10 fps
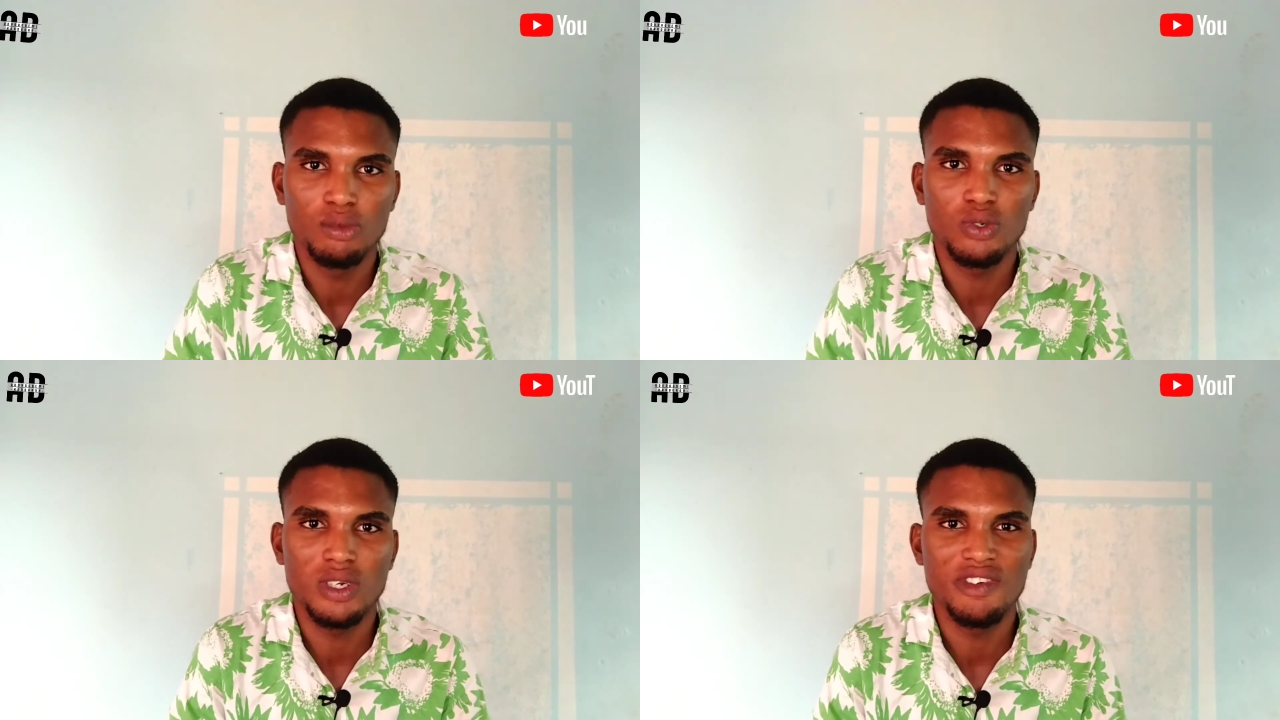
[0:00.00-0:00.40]

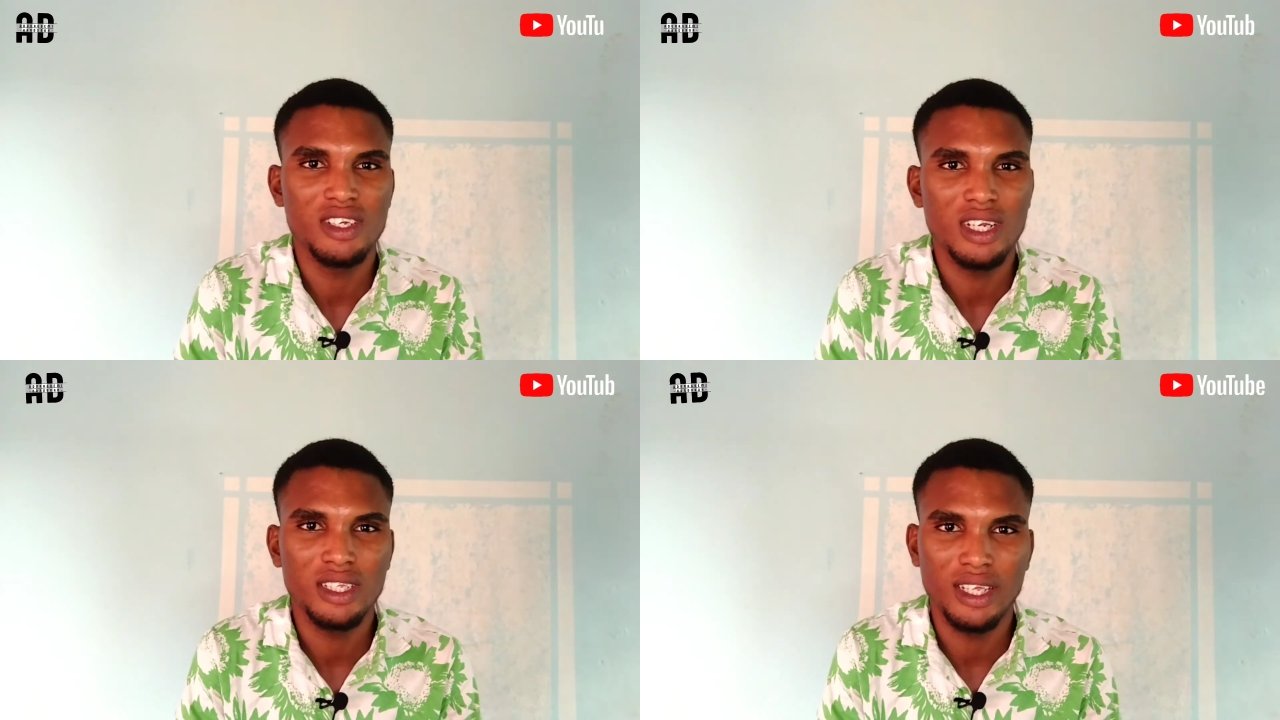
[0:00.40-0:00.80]
You could
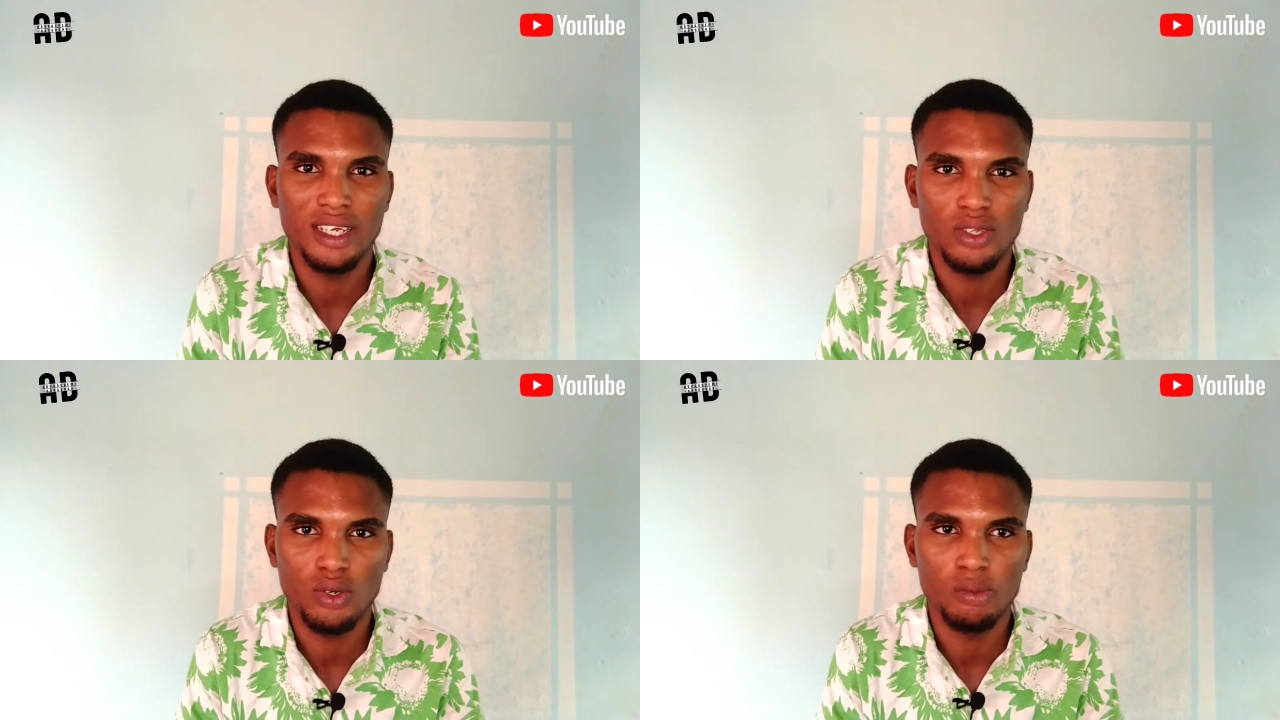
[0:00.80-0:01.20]
eventually take
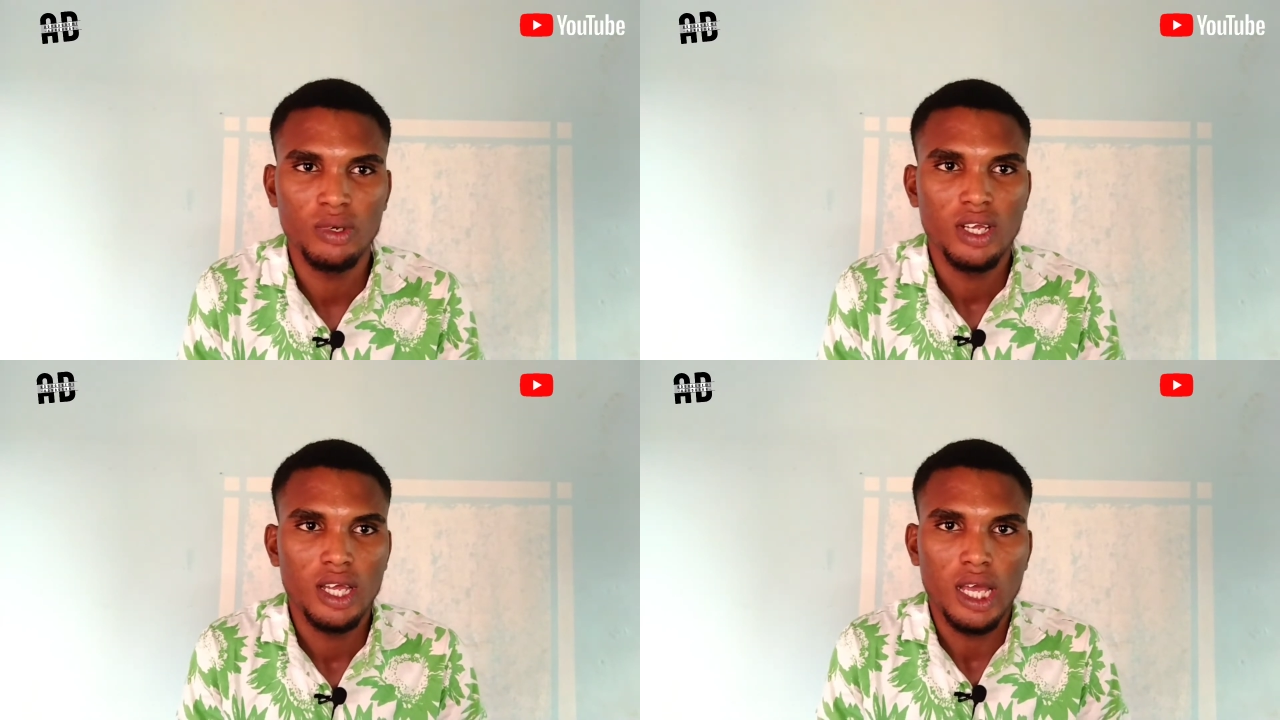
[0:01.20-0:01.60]
it up,
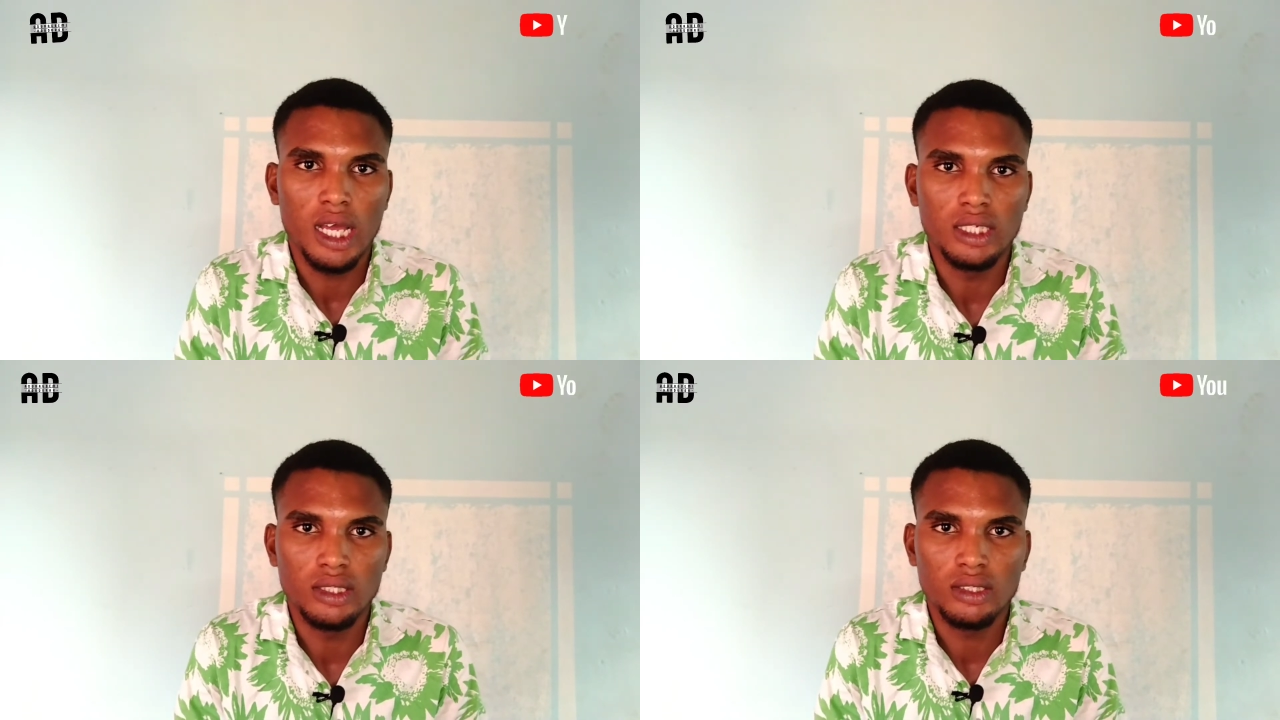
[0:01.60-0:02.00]

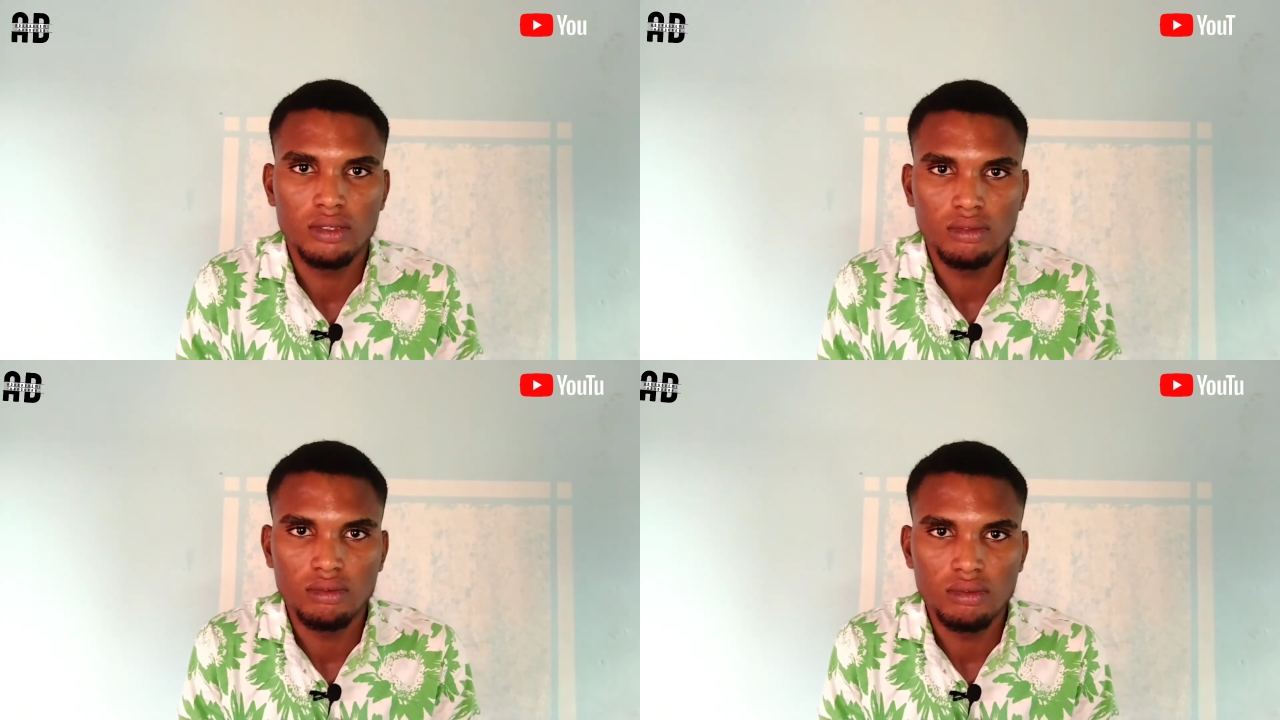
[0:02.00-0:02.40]
and
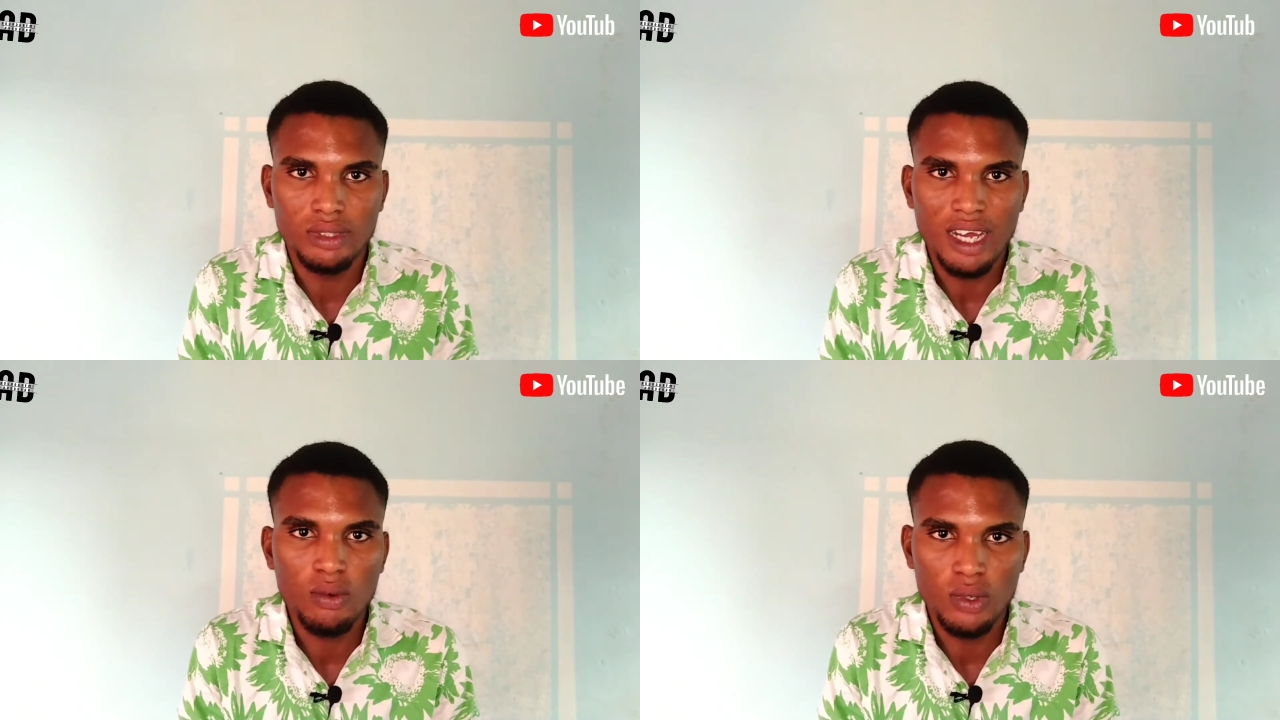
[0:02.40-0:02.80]

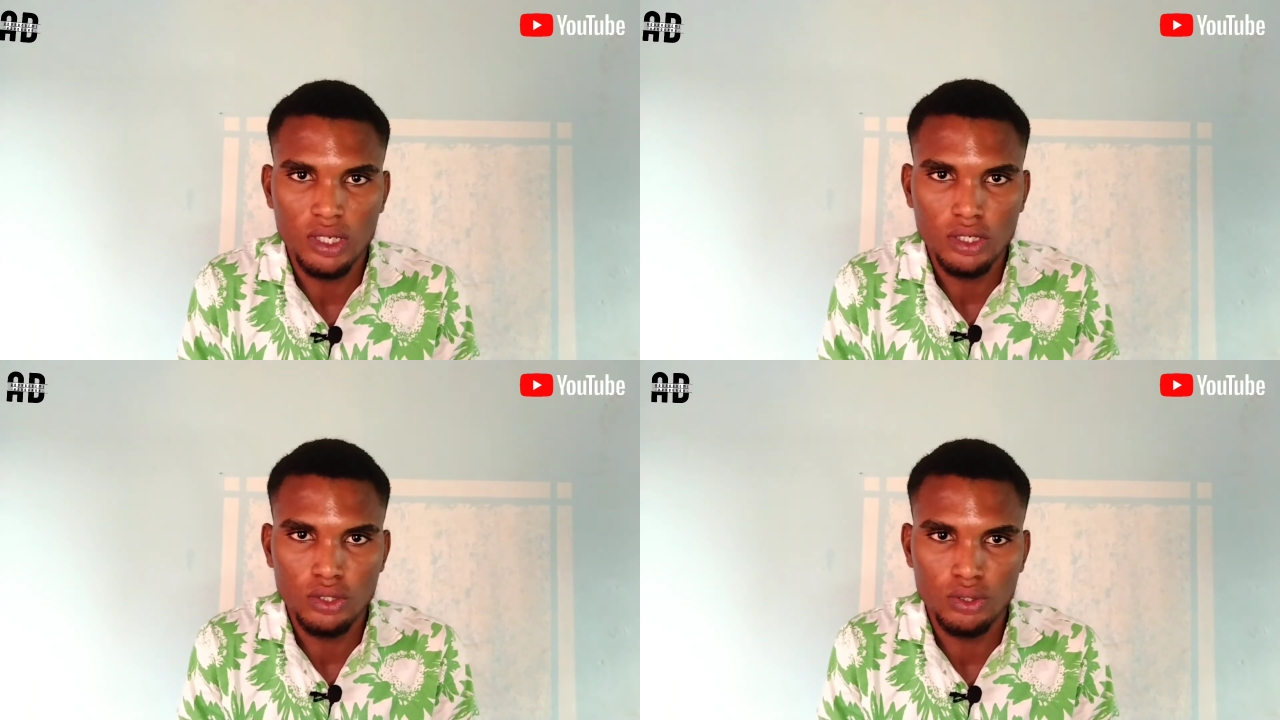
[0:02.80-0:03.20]
that
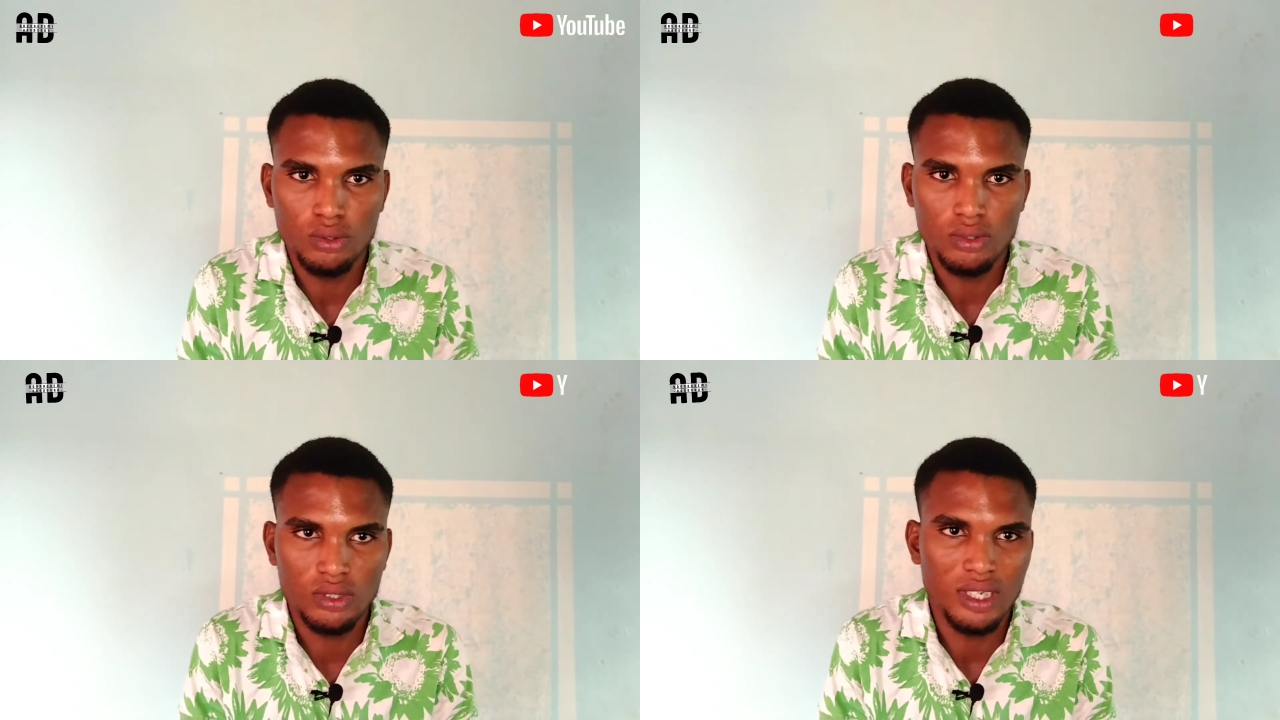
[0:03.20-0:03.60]
way you
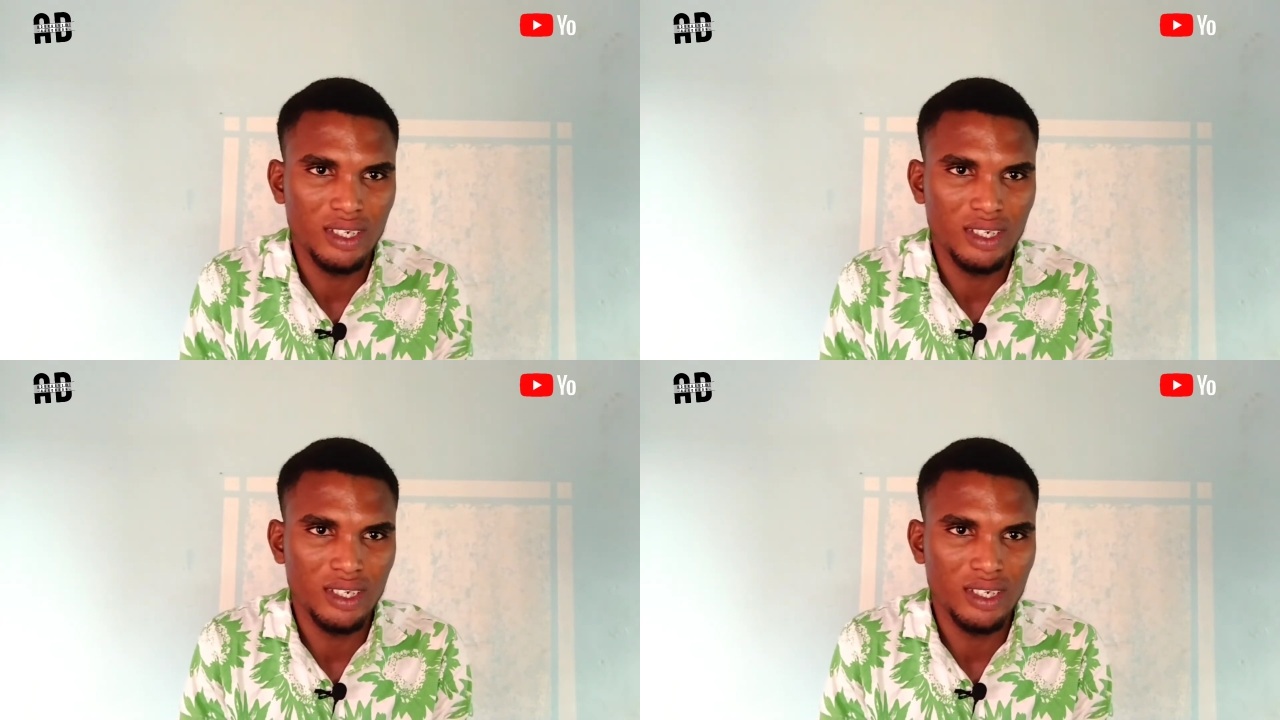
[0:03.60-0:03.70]
don't